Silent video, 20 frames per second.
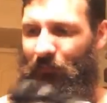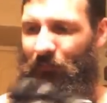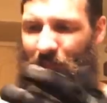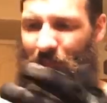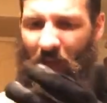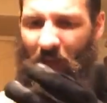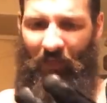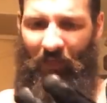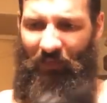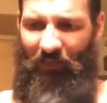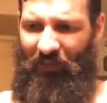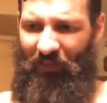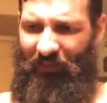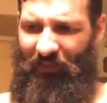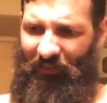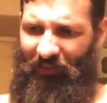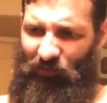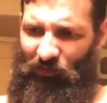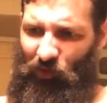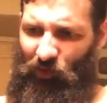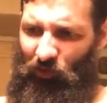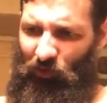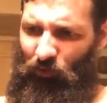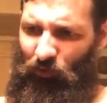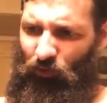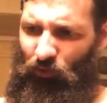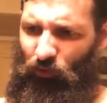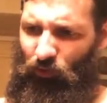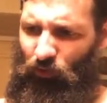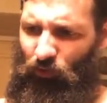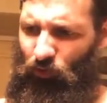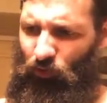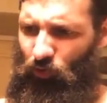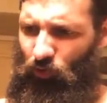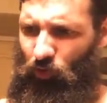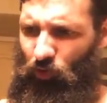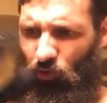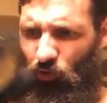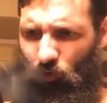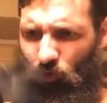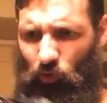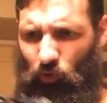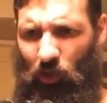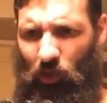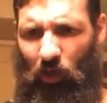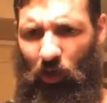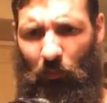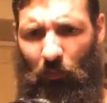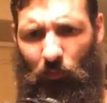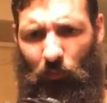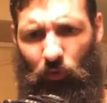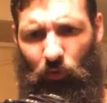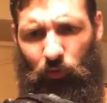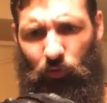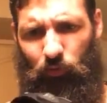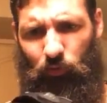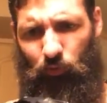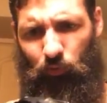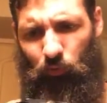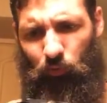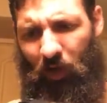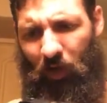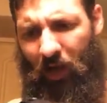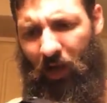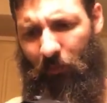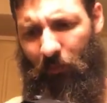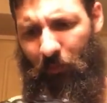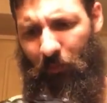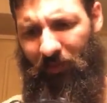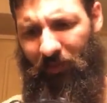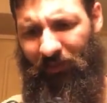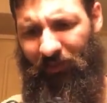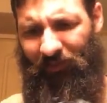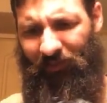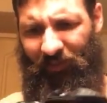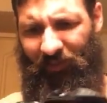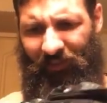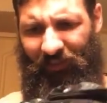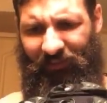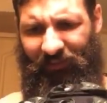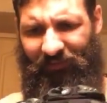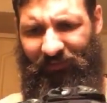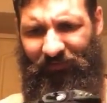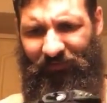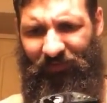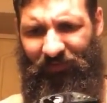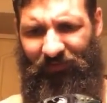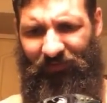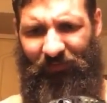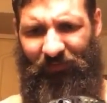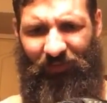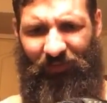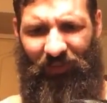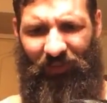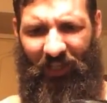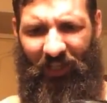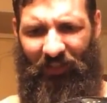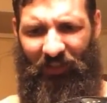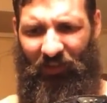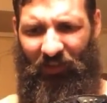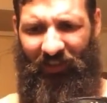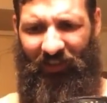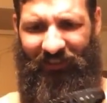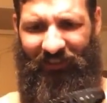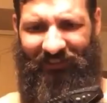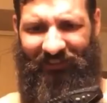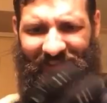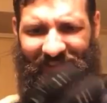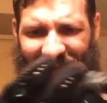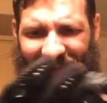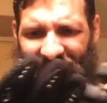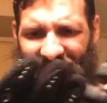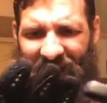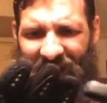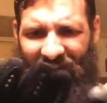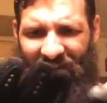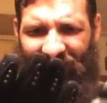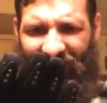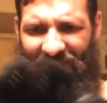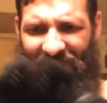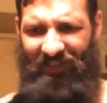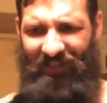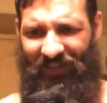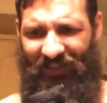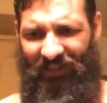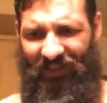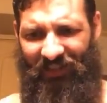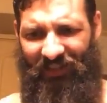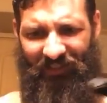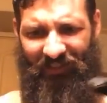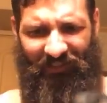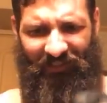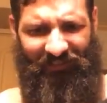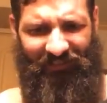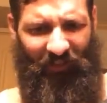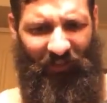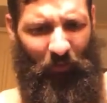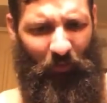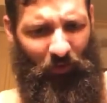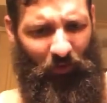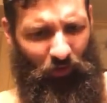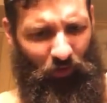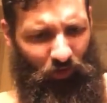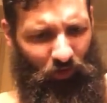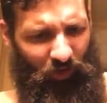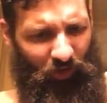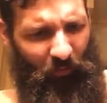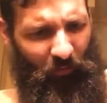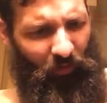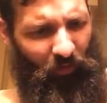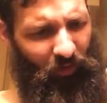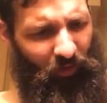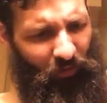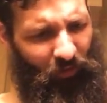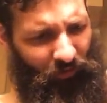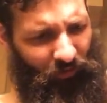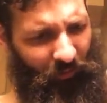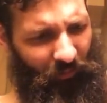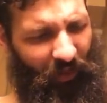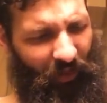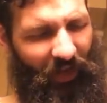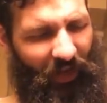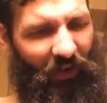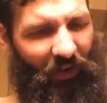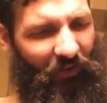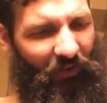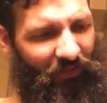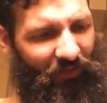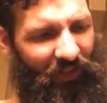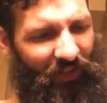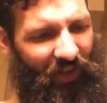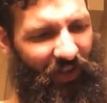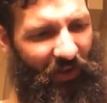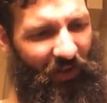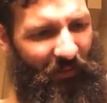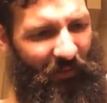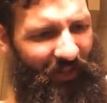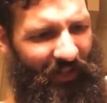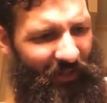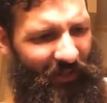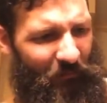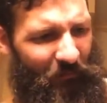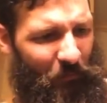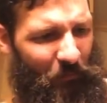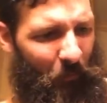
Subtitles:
And this is just straight up crap. I mean, this is like lighter than a sock. This is like what your gym clothes are made of, you know what I mean?